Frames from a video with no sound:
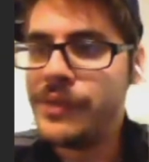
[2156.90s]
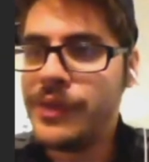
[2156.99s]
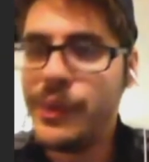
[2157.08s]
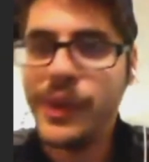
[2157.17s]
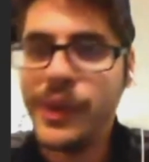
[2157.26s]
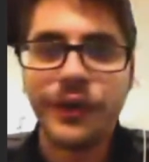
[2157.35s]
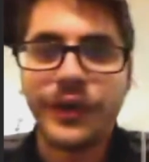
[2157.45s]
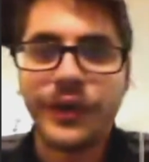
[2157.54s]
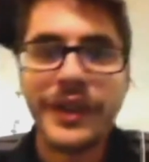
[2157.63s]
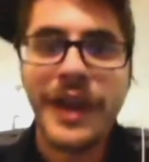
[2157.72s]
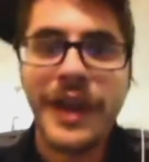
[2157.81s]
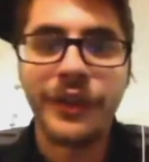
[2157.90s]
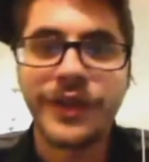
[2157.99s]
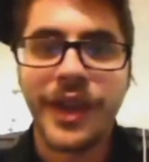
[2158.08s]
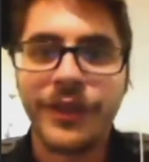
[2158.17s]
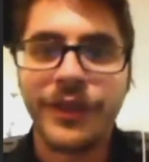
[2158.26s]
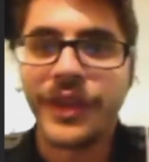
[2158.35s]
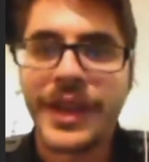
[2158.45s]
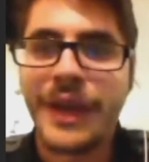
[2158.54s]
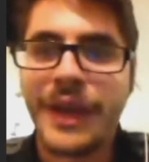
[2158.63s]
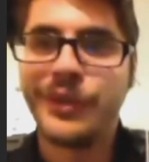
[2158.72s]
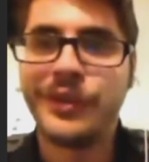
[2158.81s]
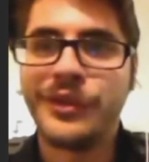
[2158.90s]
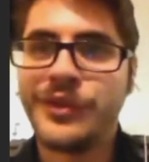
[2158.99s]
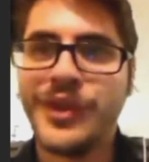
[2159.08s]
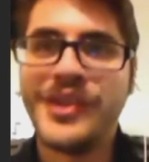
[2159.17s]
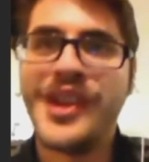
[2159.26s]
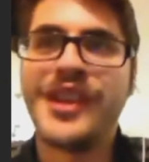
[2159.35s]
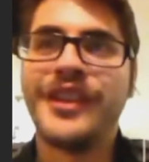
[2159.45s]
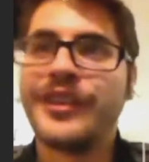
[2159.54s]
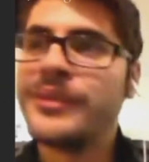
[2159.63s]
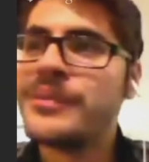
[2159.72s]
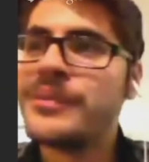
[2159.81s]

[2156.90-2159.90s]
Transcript: we all said that ourselves, like that was just ridiculous.